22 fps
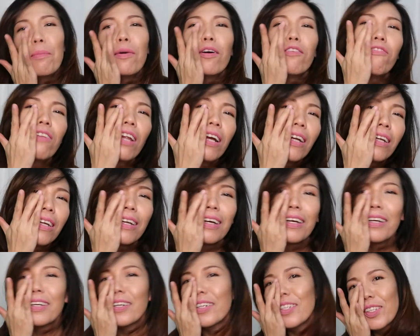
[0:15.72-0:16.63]
ba mag-vlog
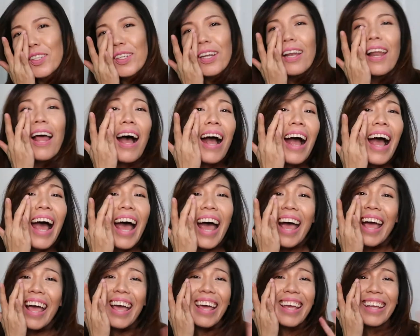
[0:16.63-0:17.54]
na nakaganon lang?
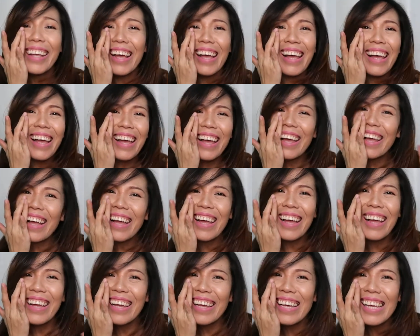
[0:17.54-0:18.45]
Hi,
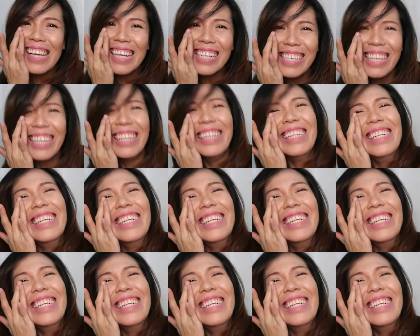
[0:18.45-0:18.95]
guys!